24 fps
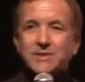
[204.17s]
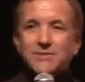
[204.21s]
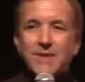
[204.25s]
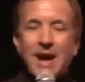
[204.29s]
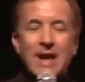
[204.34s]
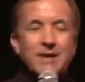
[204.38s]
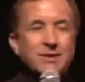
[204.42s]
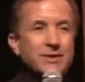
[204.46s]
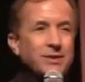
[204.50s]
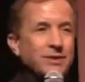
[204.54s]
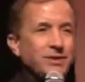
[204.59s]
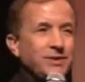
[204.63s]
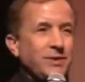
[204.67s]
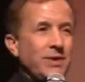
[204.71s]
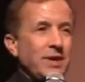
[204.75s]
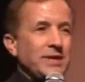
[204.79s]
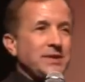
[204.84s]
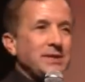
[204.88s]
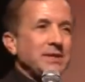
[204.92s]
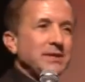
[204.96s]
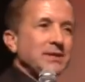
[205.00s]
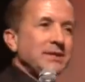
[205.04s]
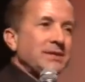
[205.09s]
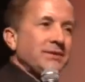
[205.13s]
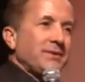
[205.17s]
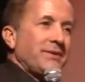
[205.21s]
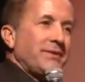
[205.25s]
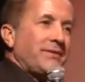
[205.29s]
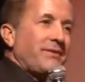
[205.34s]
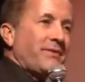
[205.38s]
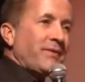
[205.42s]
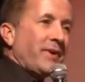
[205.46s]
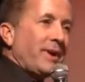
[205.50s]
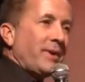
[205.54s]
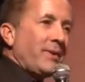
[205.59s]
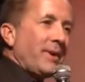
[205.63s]
these rational choices
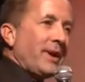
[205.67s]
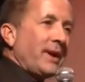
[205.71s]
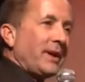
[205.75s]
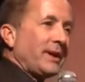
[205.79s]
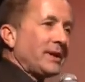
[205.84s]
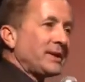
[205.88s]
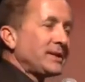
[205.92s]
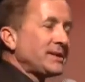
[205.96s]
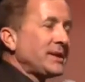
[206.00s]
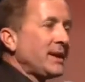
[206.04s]
through free will